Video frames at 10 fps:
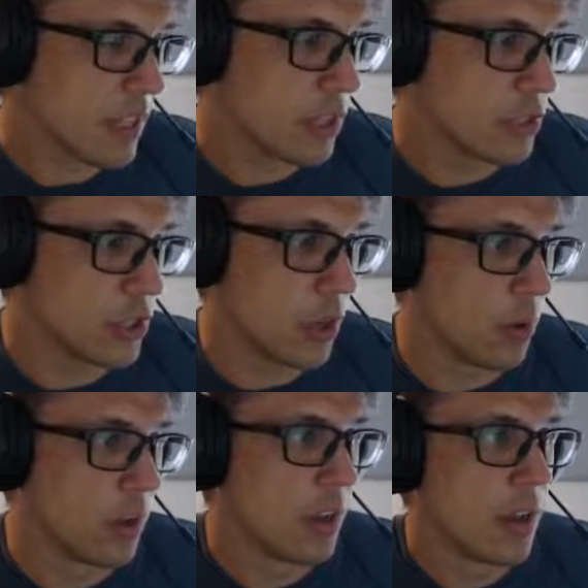So
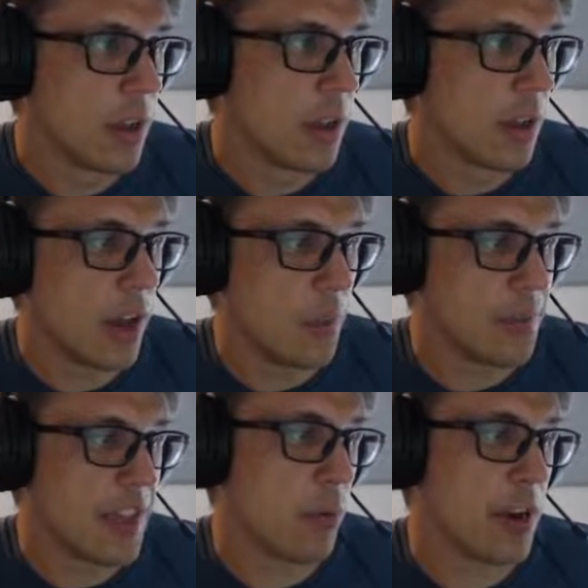with
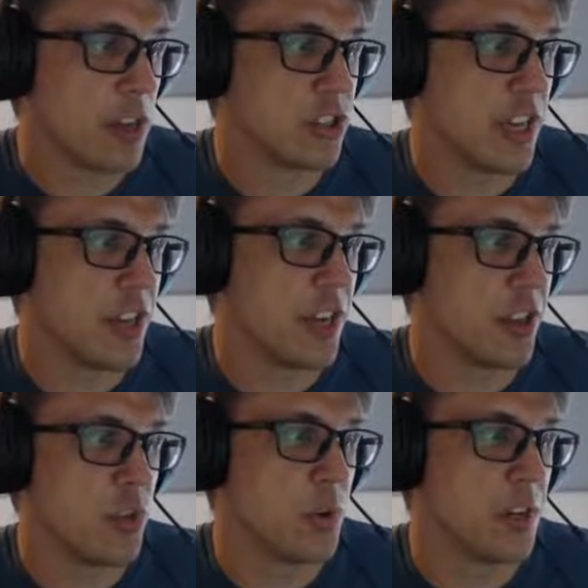that range, then
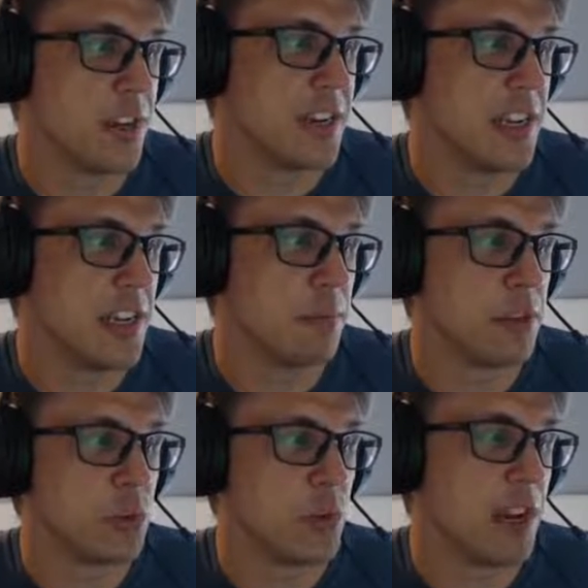you would need
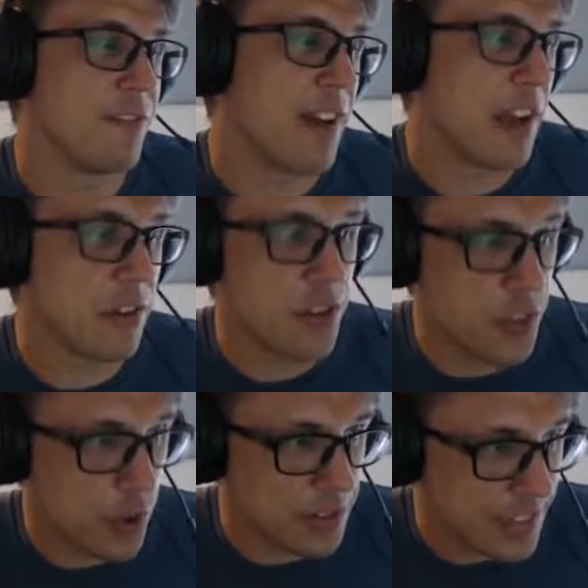between
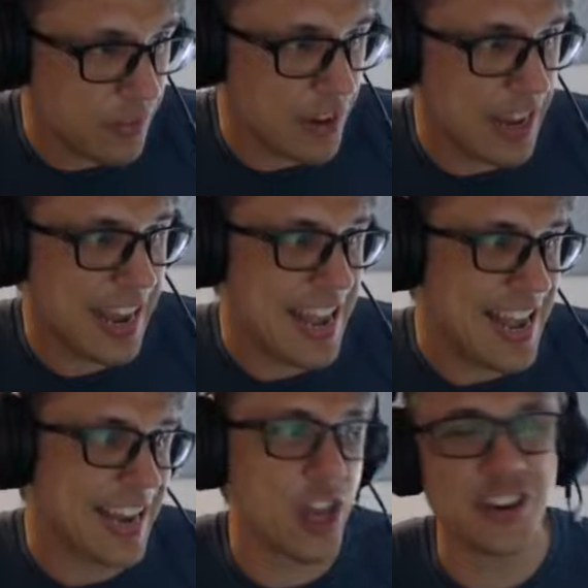537 and
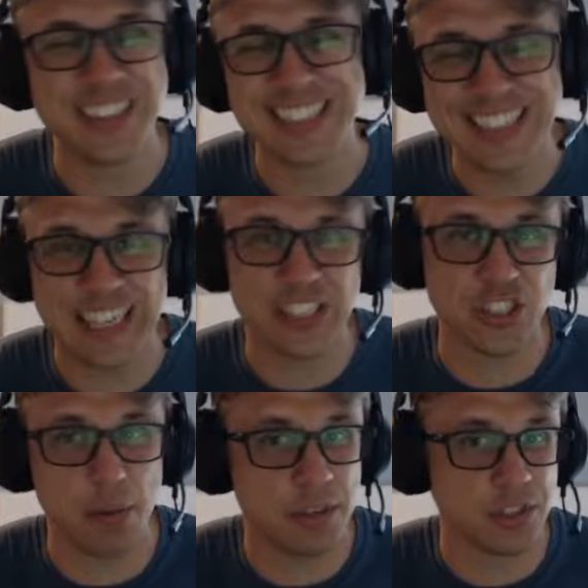906
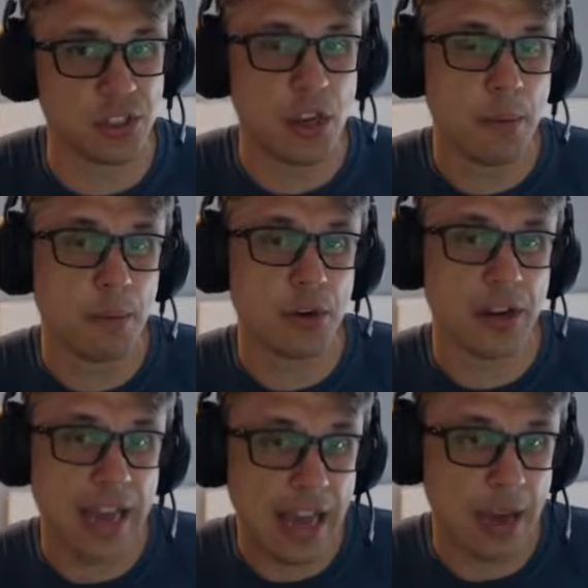star bits per
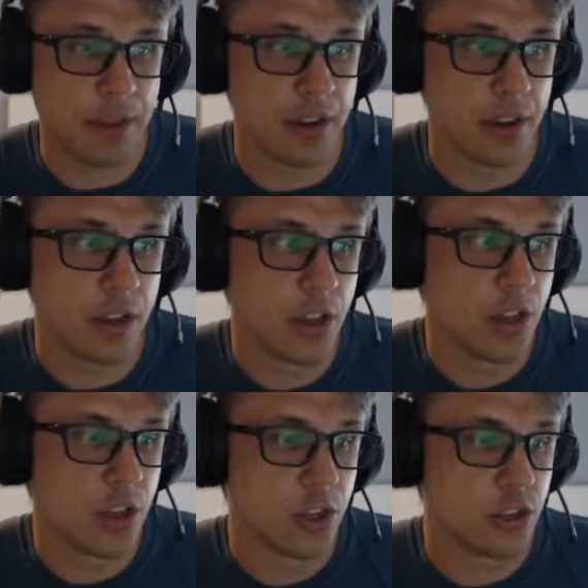common
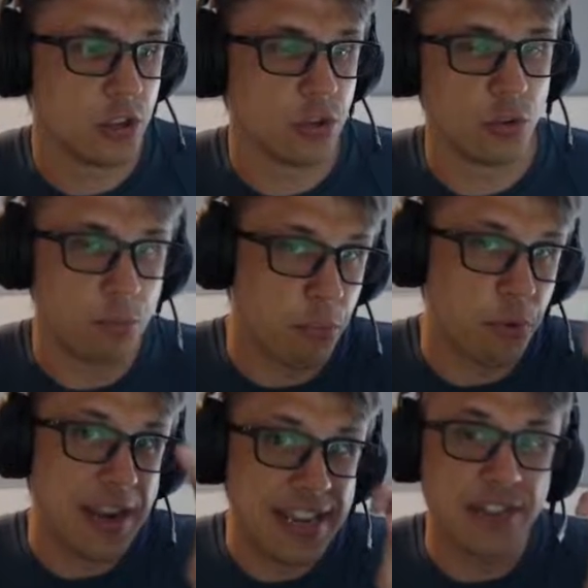to
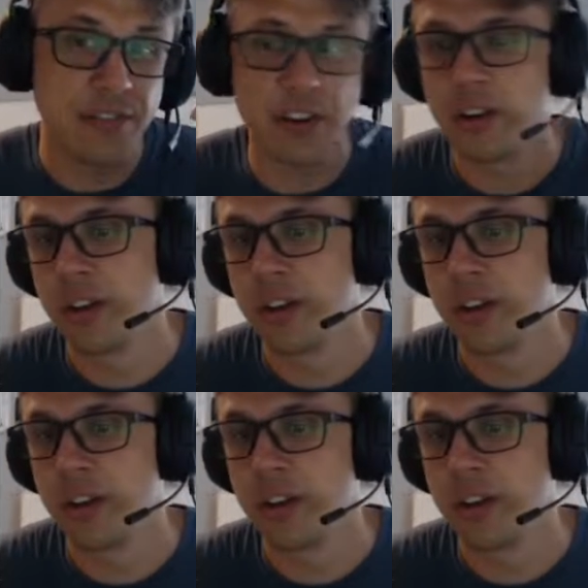break even